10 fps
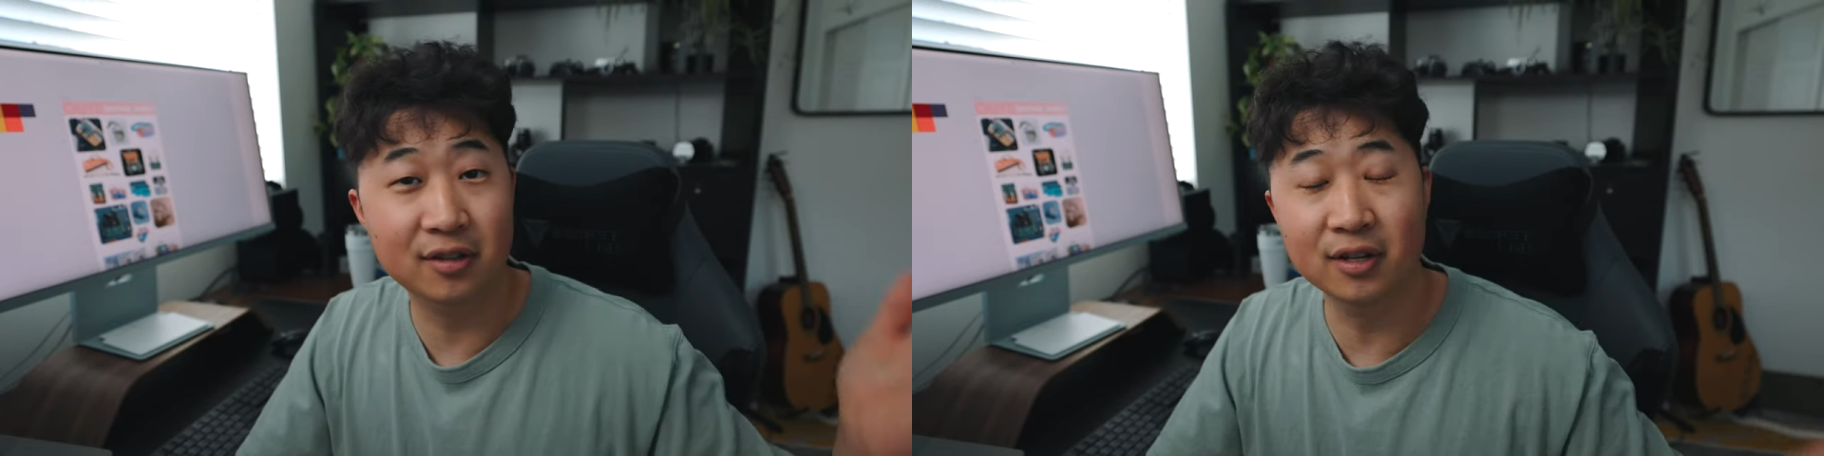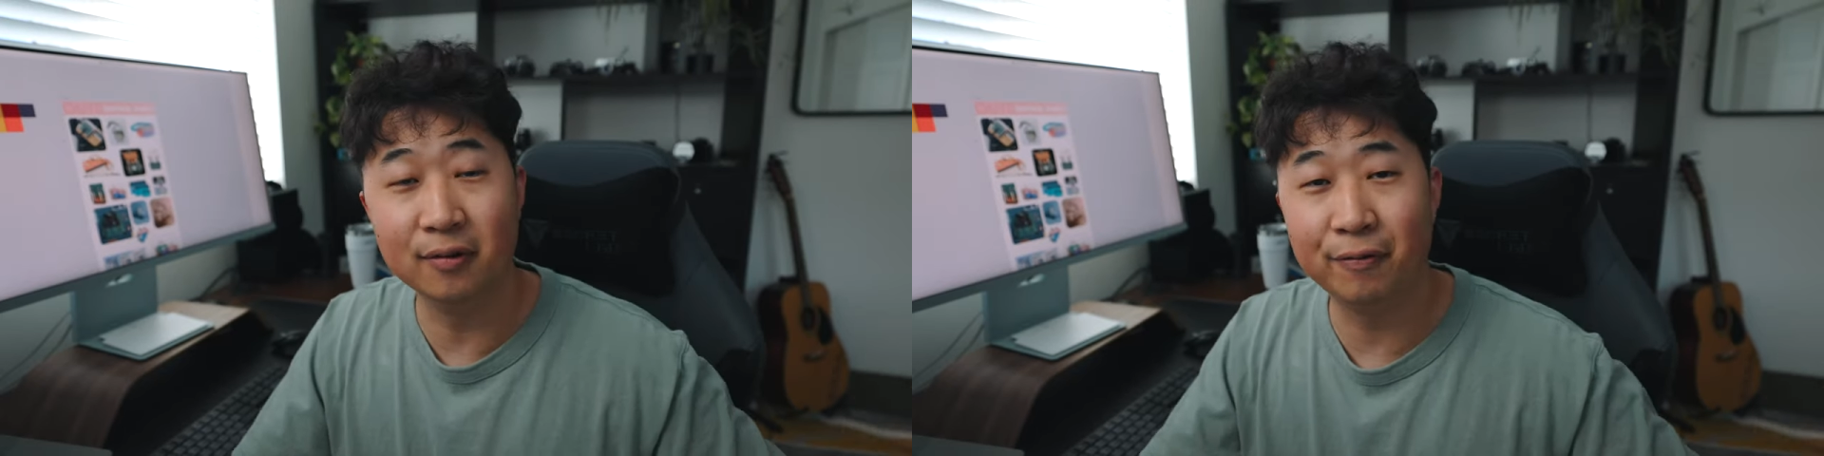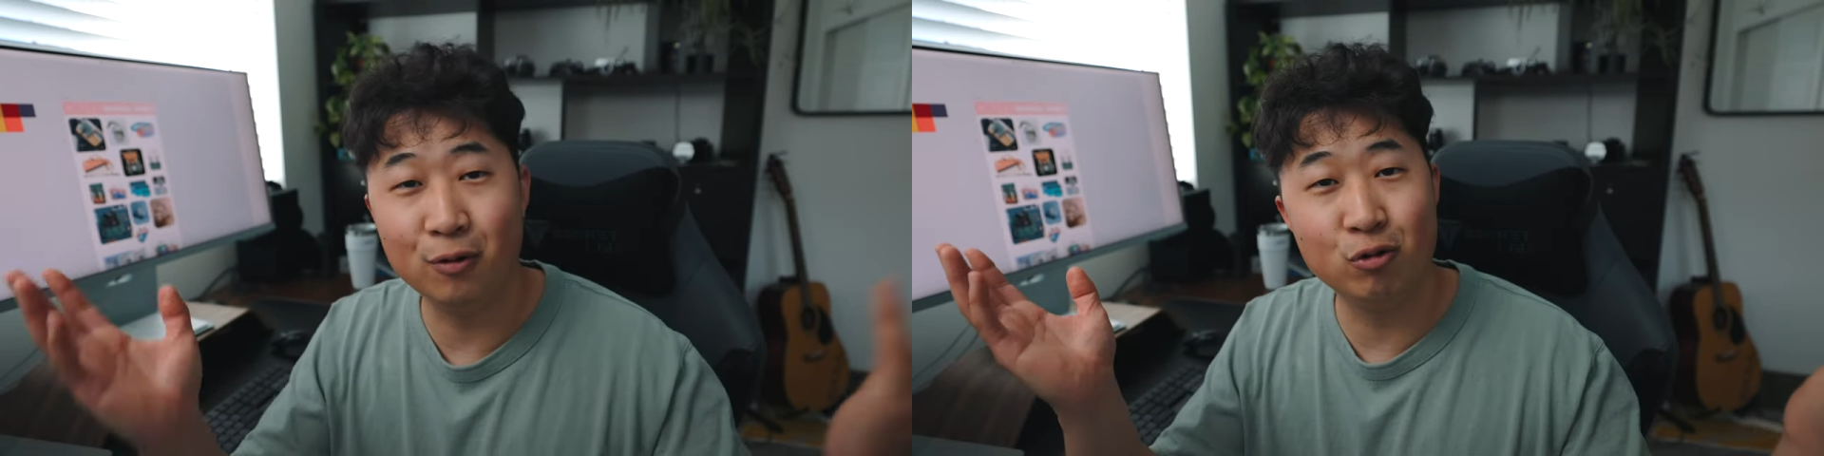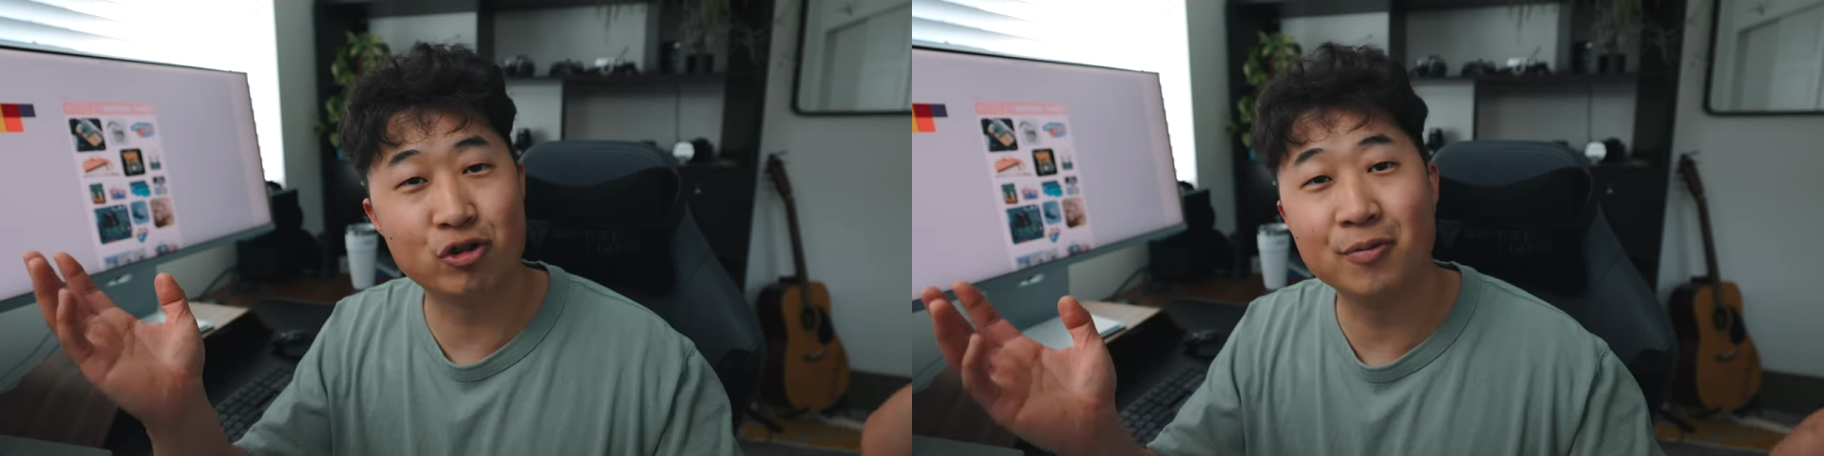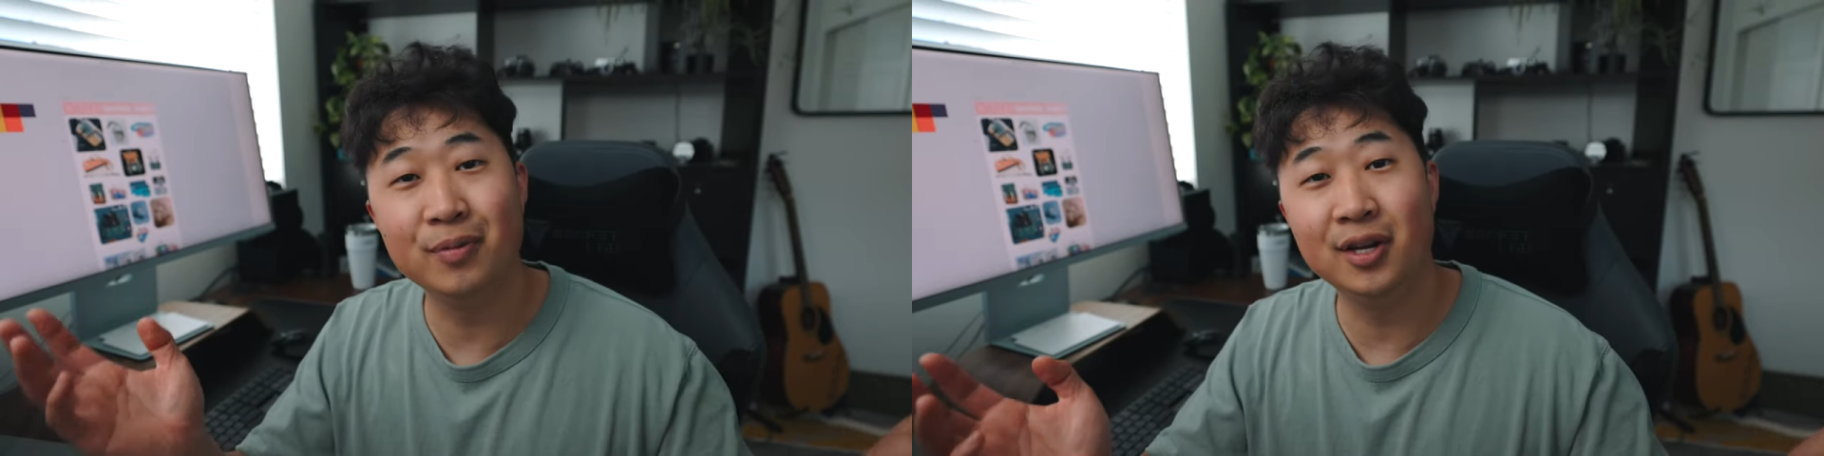then
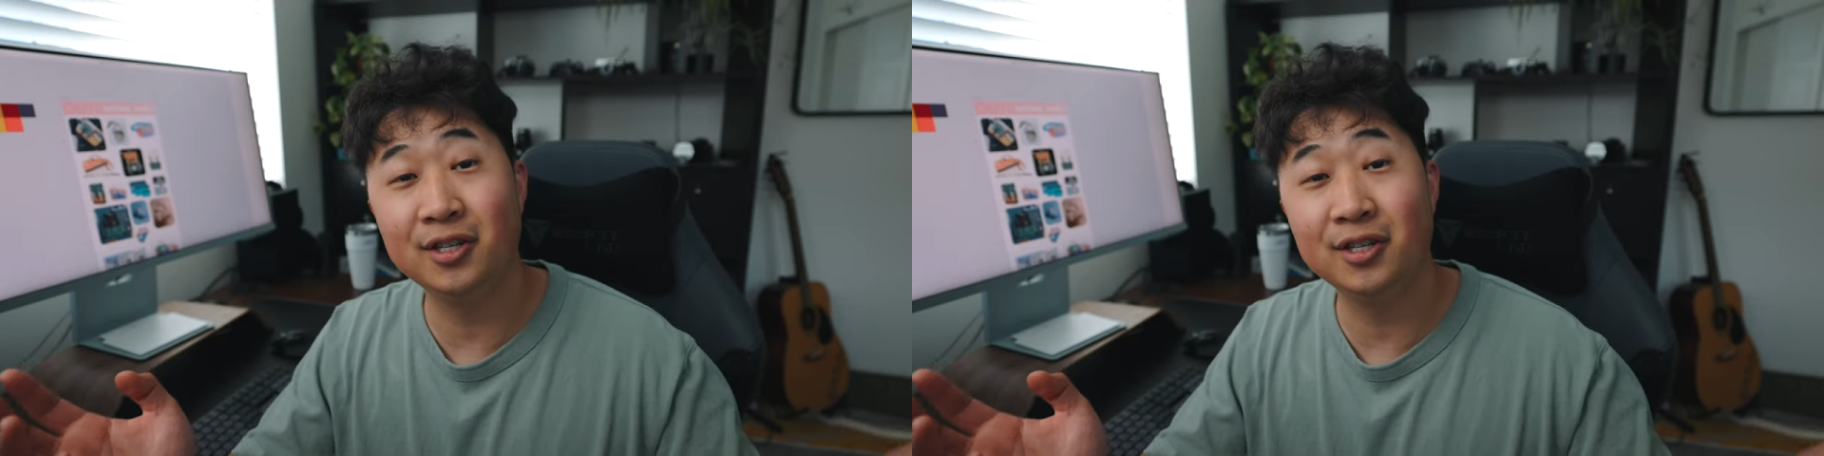future me